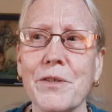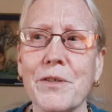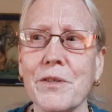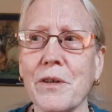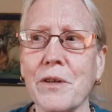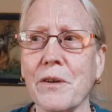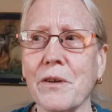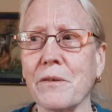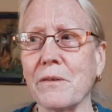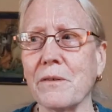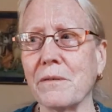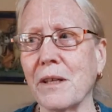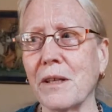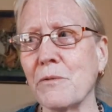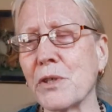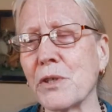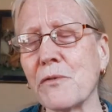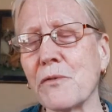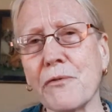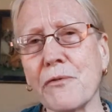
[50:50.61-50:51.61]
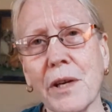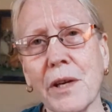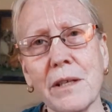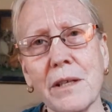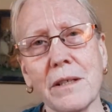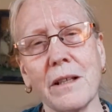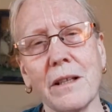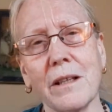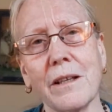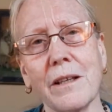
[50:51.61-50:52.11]
So he was
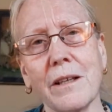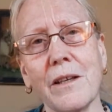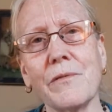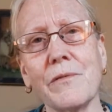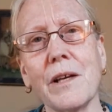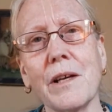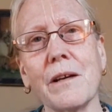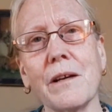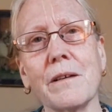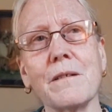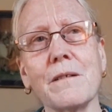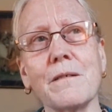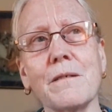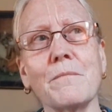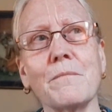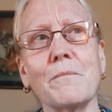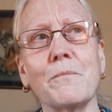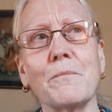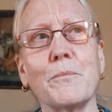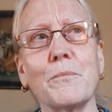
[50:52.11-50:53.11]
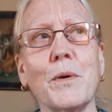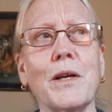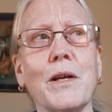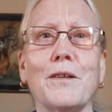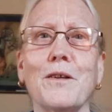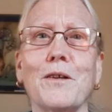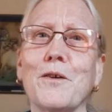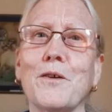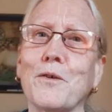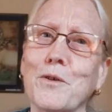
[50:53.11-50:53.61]
afraid to leave Narottam,
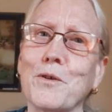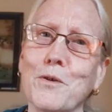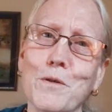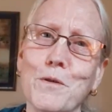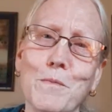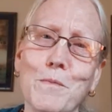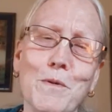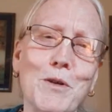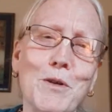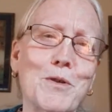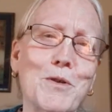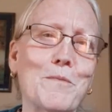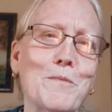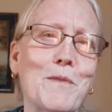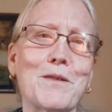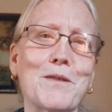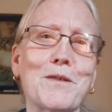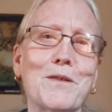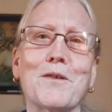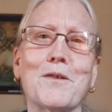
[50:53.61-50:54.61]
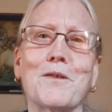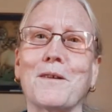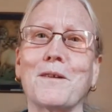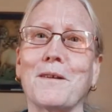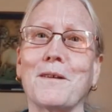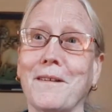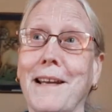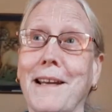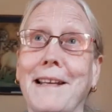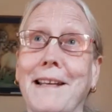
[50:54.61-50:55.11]
but you know, your spiritual
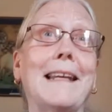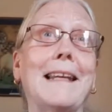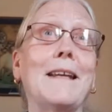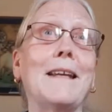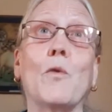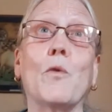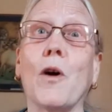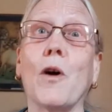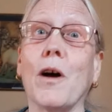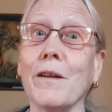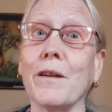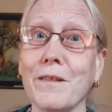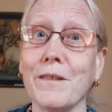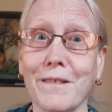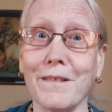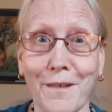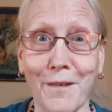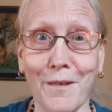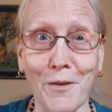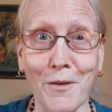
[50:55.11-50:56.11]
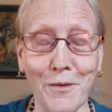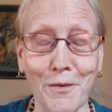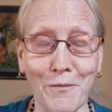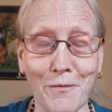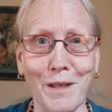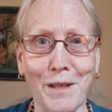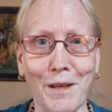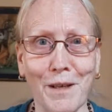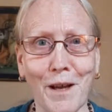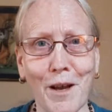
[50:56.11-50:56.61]
master, and he wanted to go to
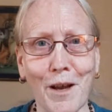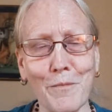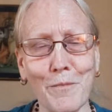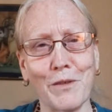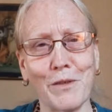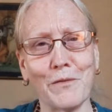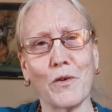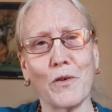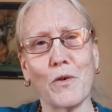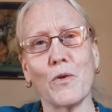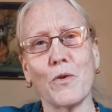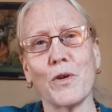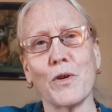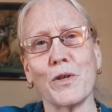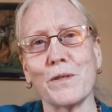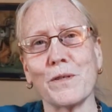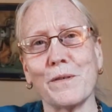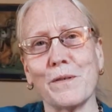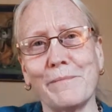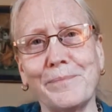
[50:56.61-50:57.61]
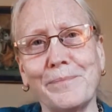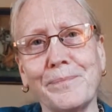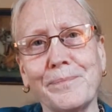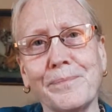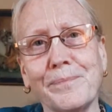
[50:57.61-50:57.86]
Vrindavan, of course.